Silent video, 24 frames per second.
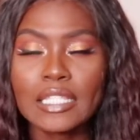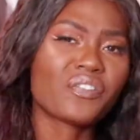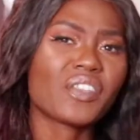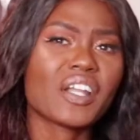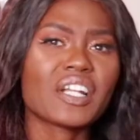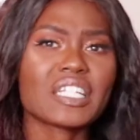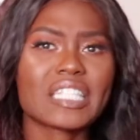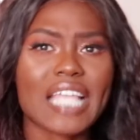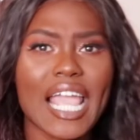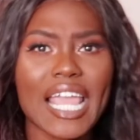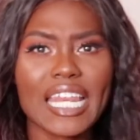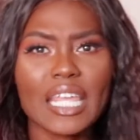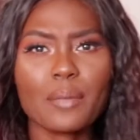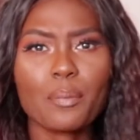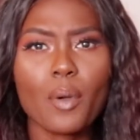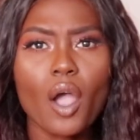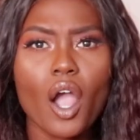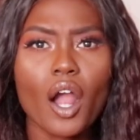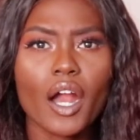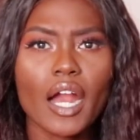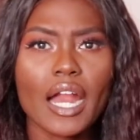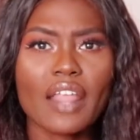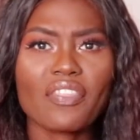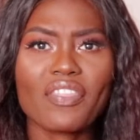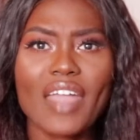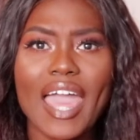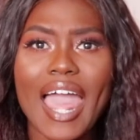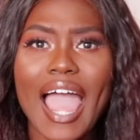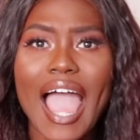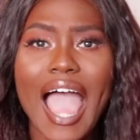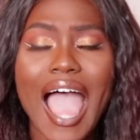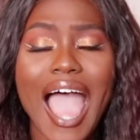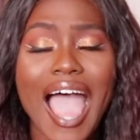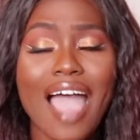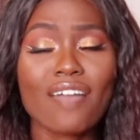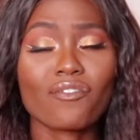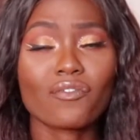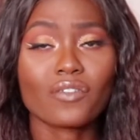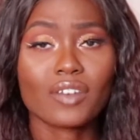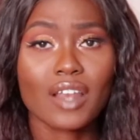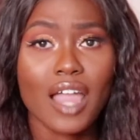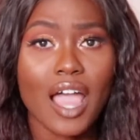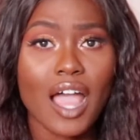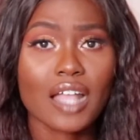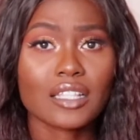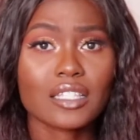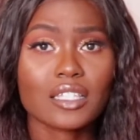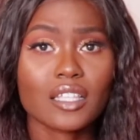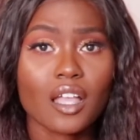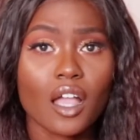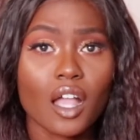If there's any part that I have not